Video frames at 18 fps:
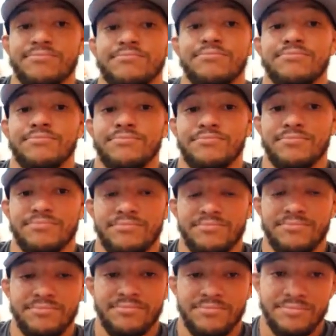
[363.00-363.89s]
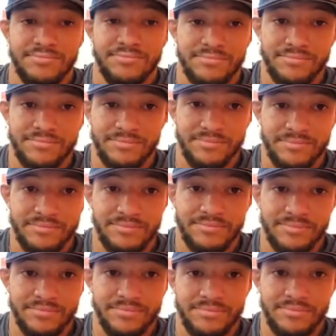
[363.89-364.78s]

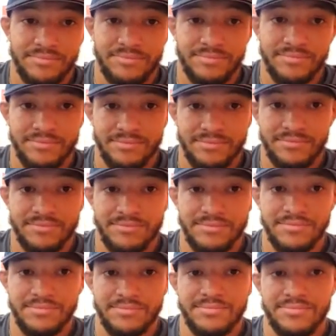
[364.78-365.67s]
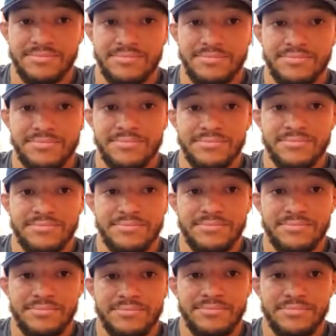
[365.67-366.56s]

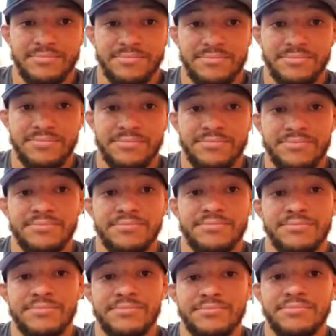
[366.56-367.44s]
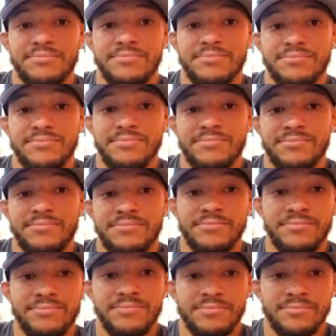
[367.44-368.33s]

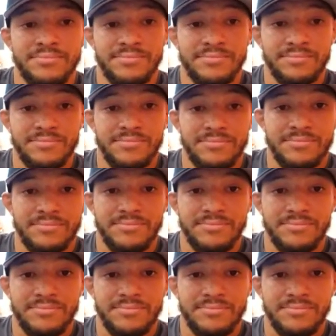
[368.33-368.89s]
This person isn't speaking.